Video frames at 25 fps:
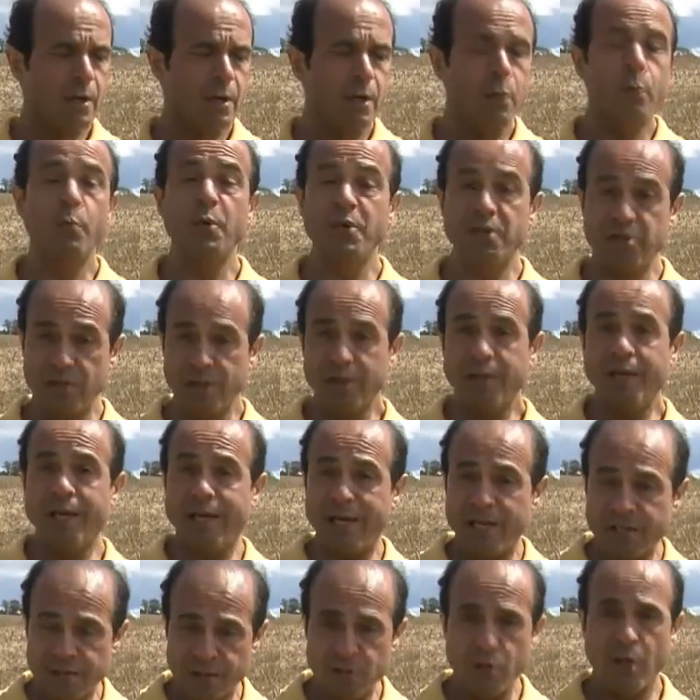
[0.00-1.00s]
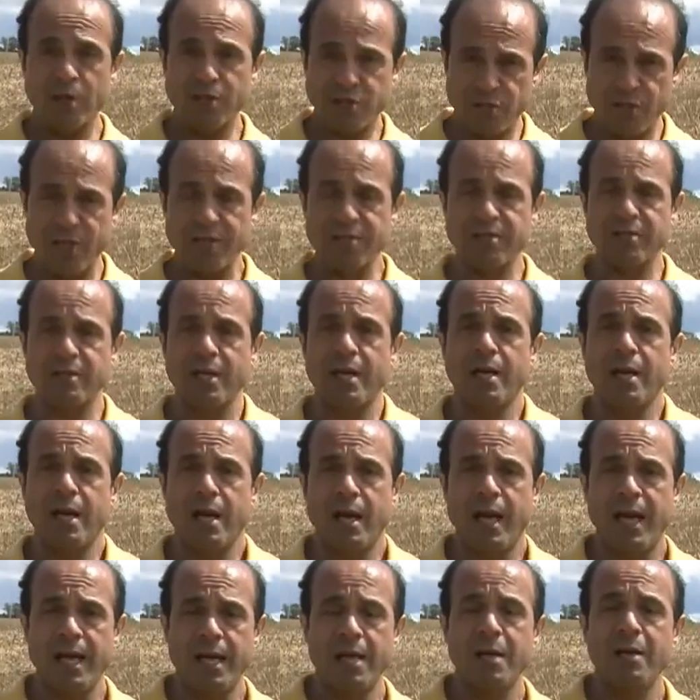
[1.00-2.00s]
which is not just
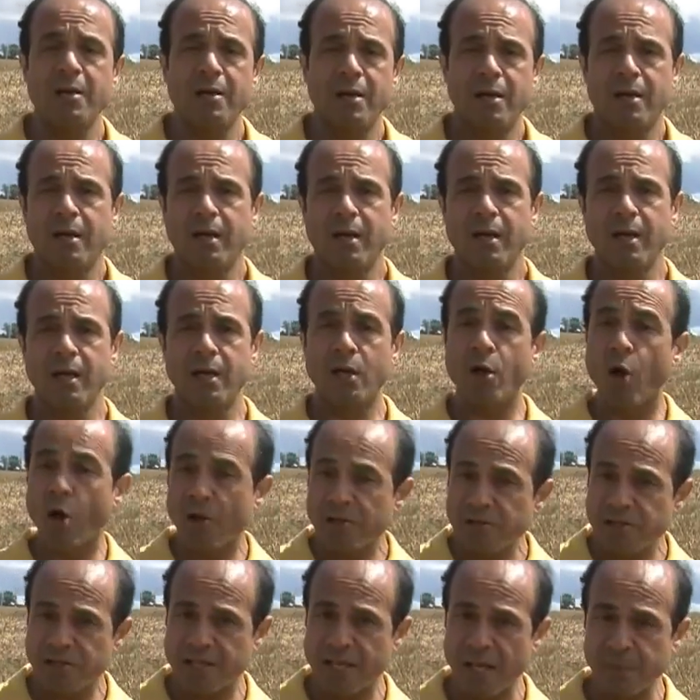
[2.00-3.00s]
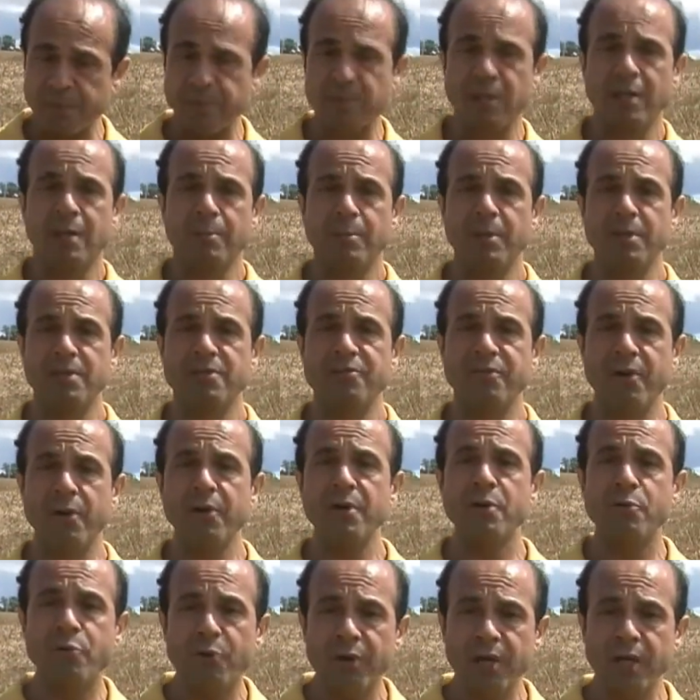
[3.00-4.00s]
a concept, but it's
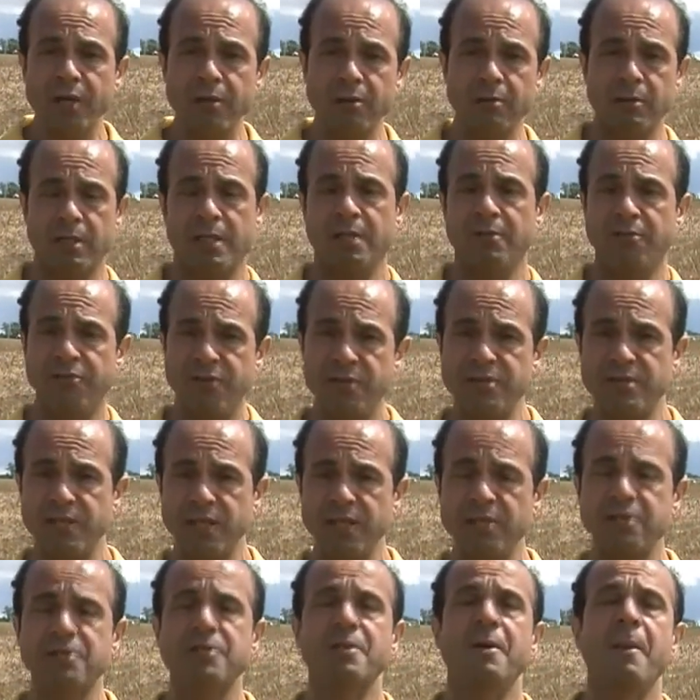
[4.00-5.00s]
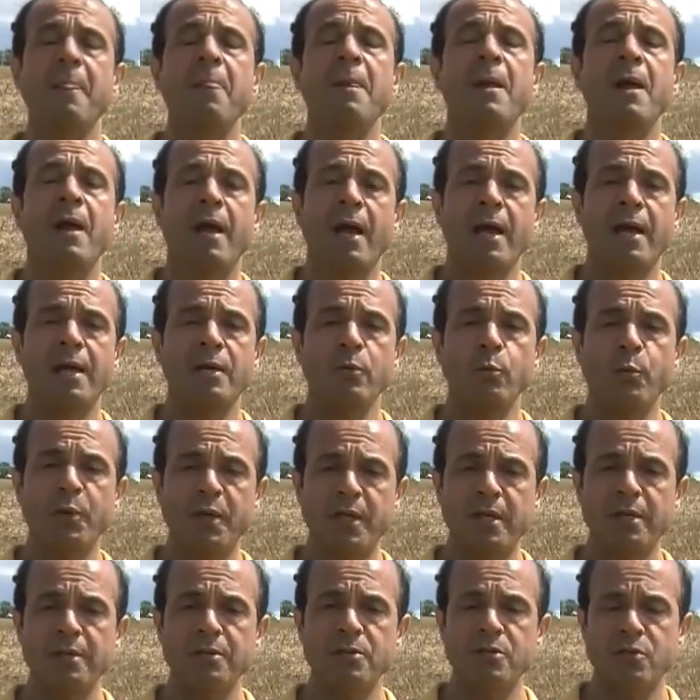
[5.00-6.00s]
very real in physics, and we
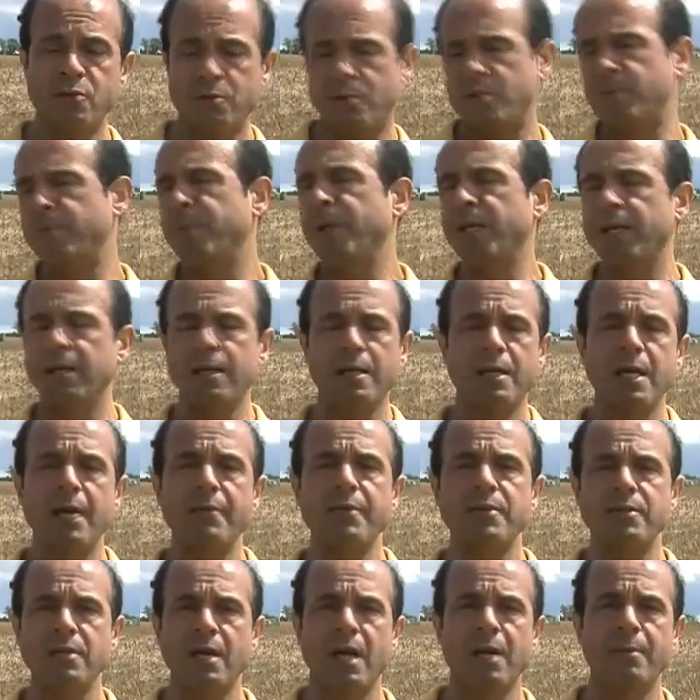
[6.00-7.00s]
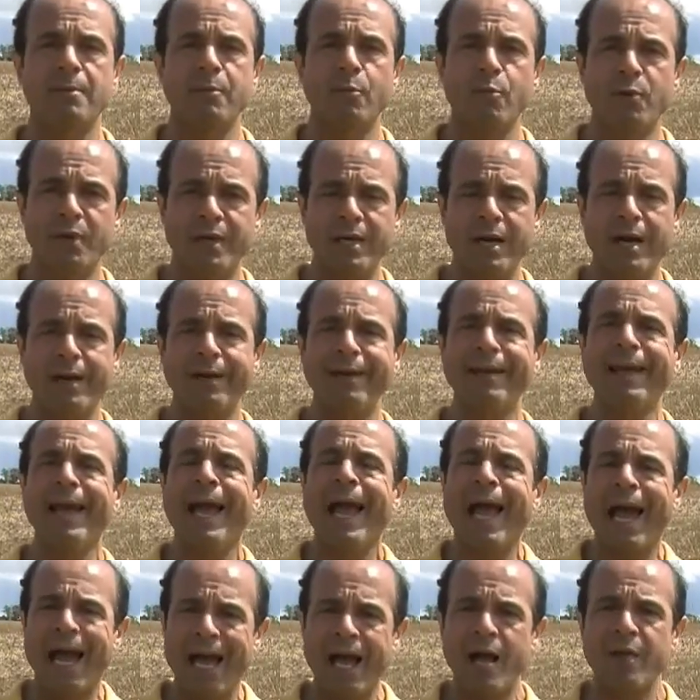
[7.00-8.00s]
can speak at another time regarding
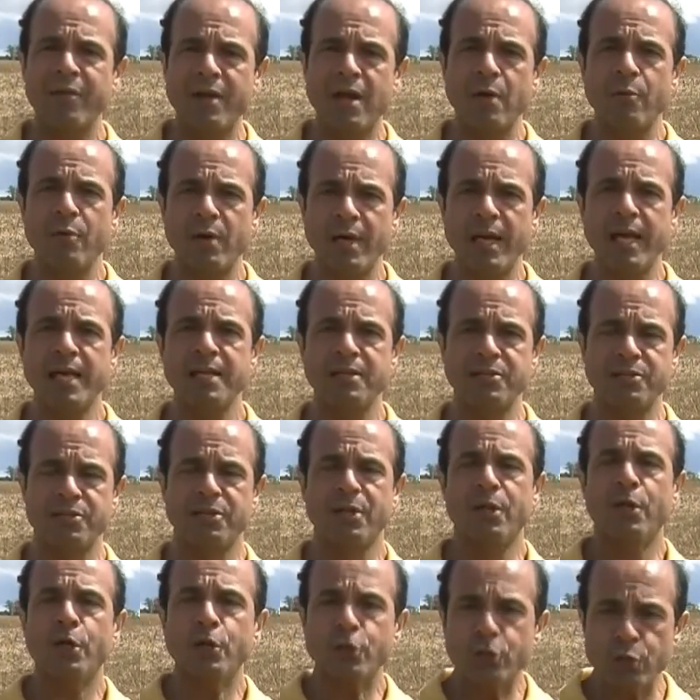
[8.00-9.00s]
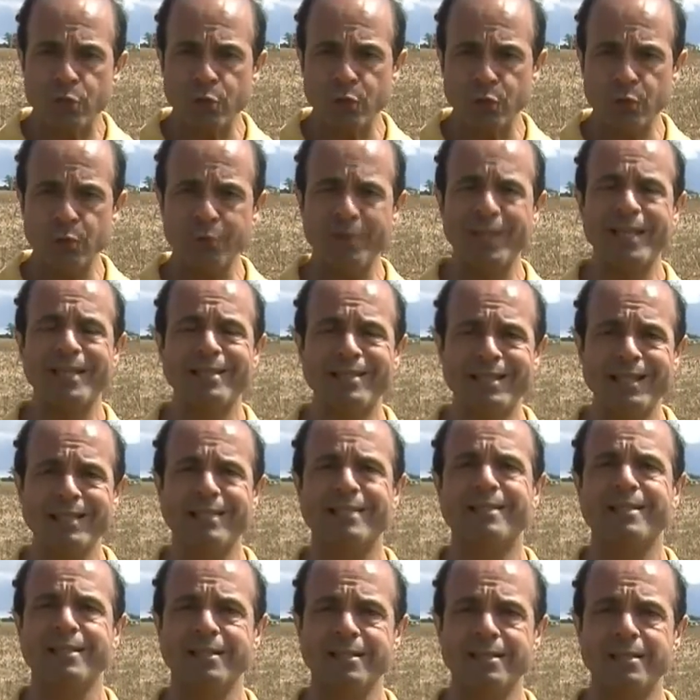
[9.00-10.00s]
how that relates to the
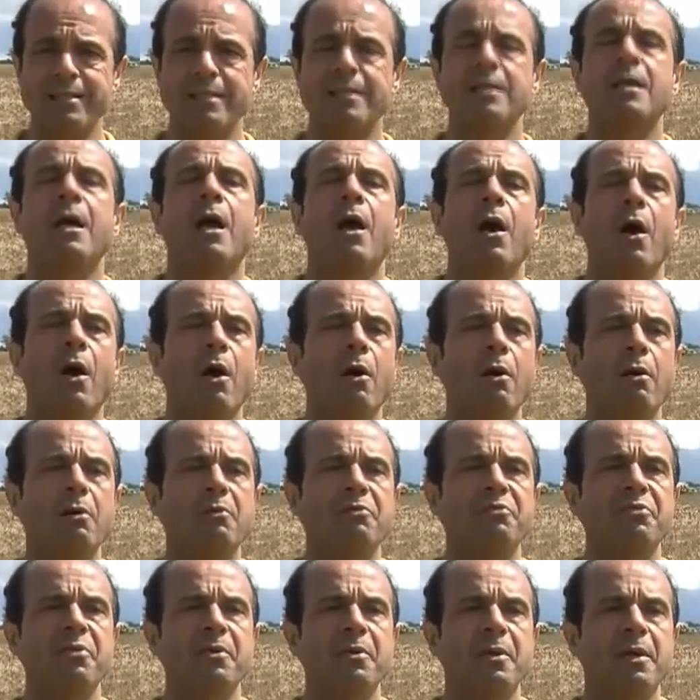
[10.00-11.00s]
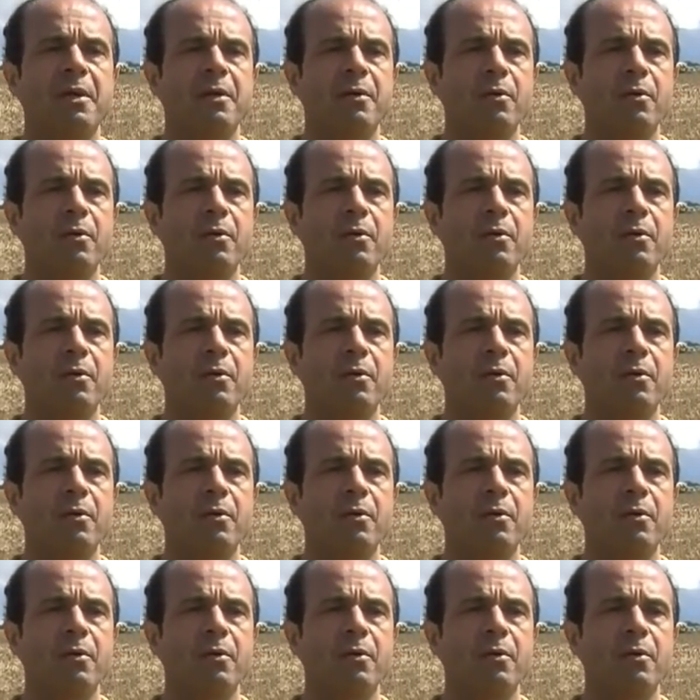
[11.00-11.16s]
existence of